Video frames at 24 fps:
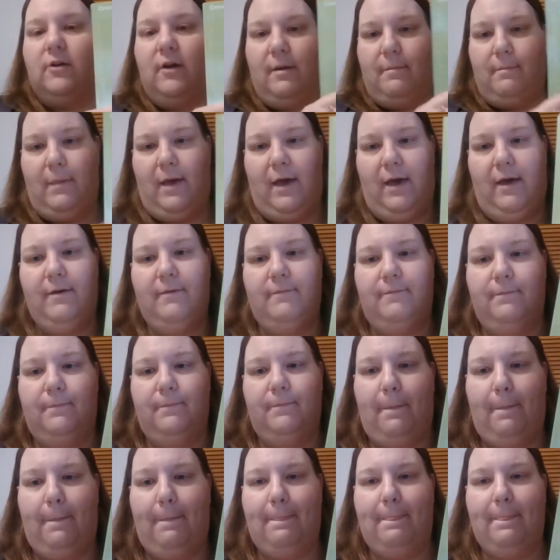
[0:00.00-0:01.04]
mat
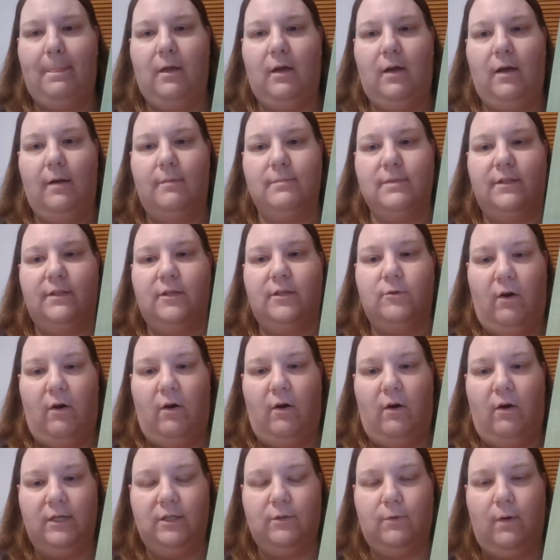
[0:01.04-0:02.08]
comes in the
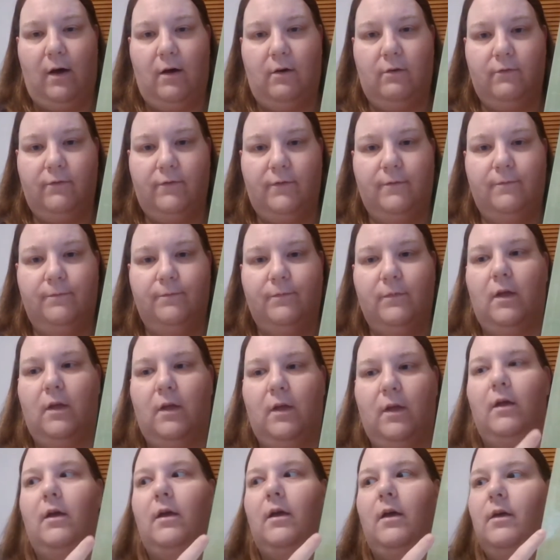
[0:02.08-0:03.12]
12 by 12,
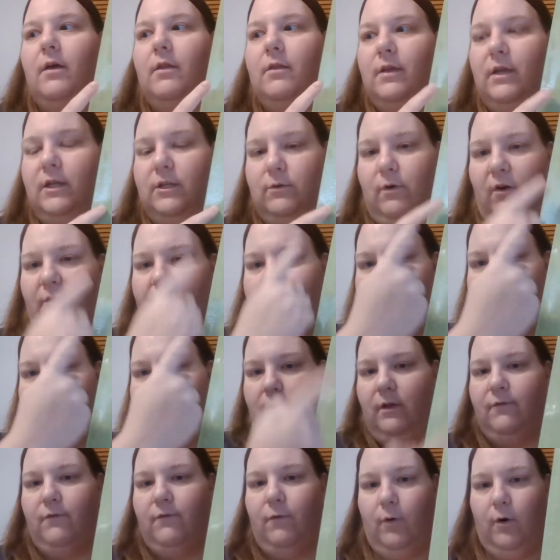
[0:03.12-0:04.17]
the 12 by
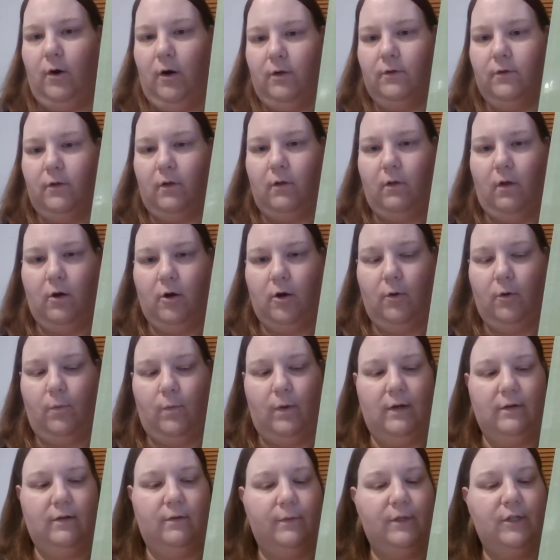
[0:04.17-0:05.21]
24, the longer
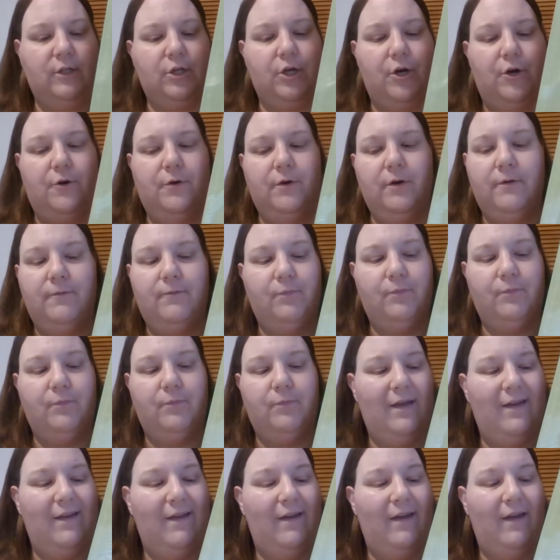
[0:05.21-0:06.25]
one that we showed.
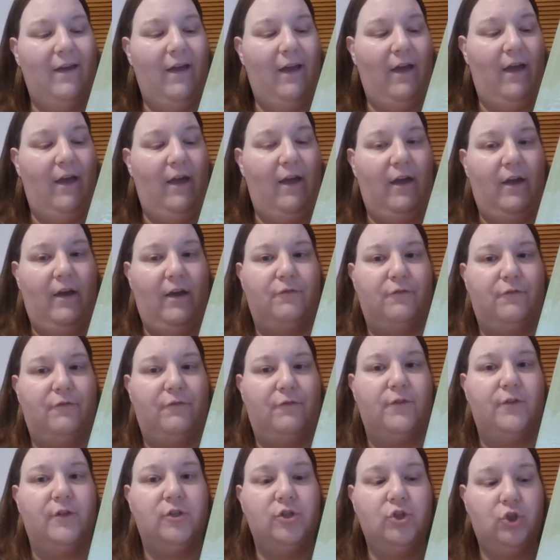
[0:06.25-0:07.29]
And
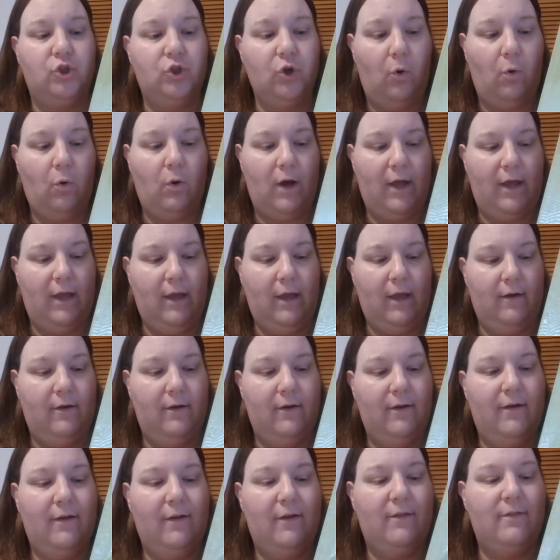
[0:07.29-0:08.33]
for the Joy,
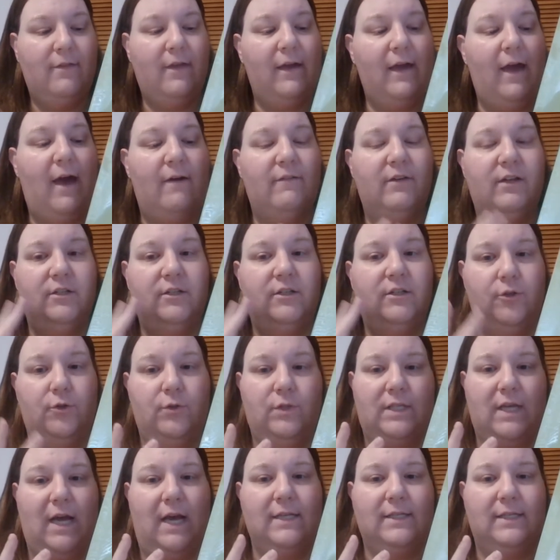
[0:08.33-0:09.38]
they have it in two
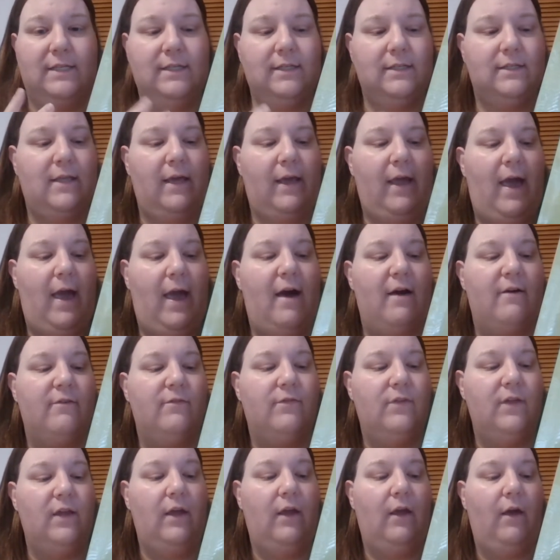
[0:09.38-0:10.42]
sizes. They have
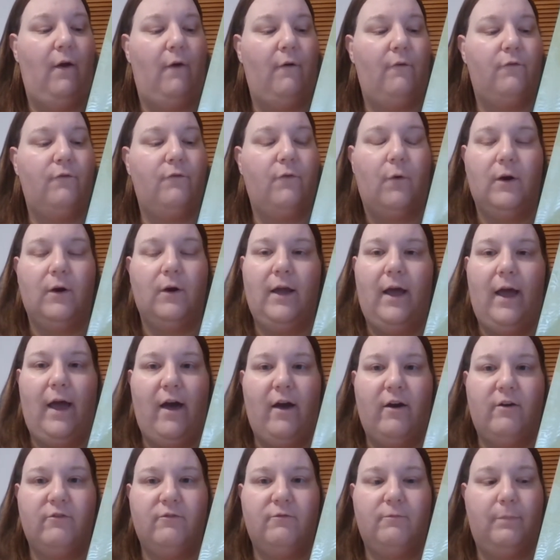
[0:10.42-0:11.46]
the
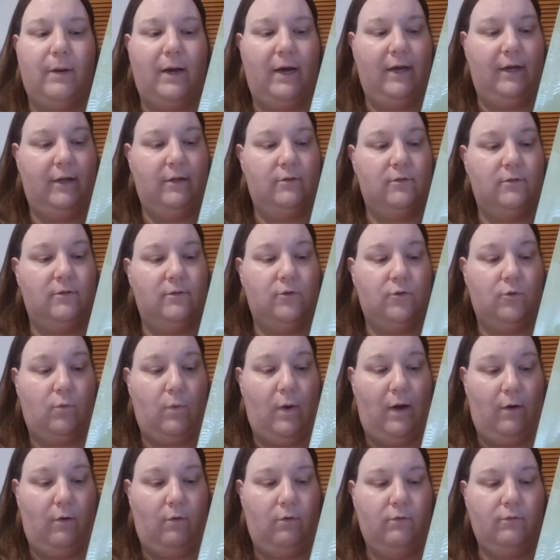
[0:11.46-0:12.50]
4.5 by
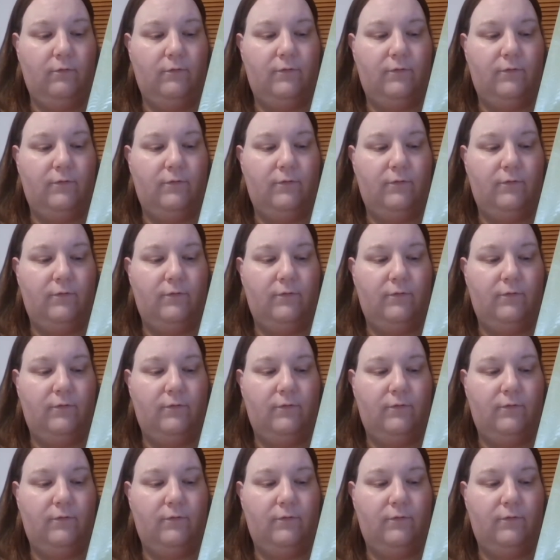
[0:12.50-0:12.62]
12